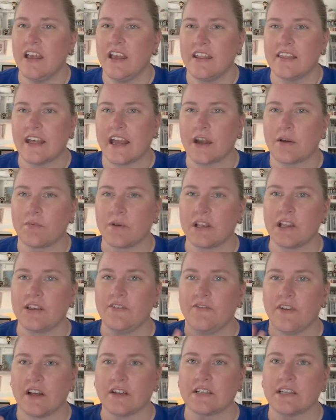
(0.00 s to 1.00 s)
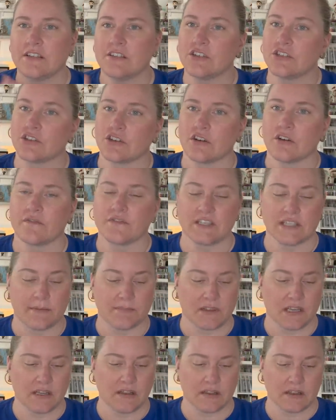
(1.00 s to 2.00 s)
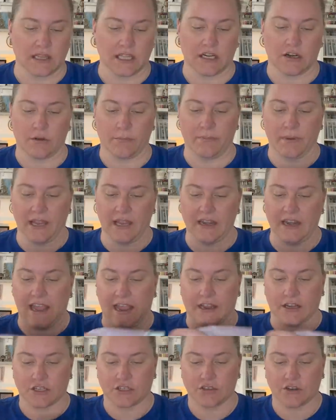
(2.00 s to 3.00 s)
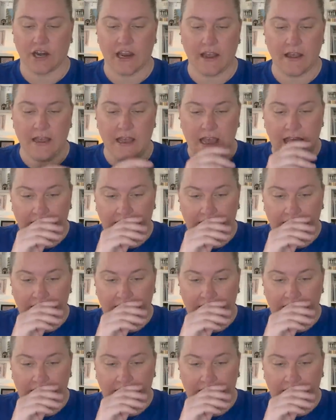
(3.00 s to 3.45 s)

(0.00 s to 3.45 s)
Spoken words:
that I really felt it deserved something a little bit extra.